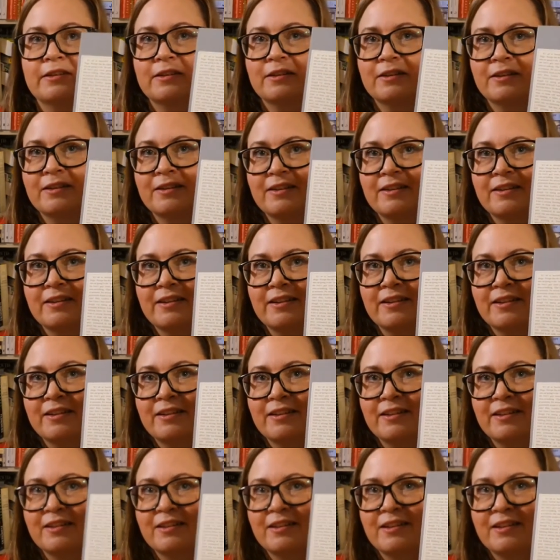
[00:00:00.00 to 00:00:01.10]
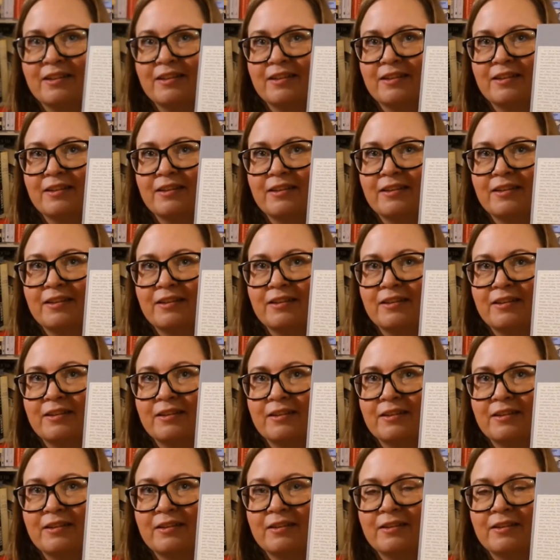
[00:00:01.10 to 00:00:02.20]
(silence)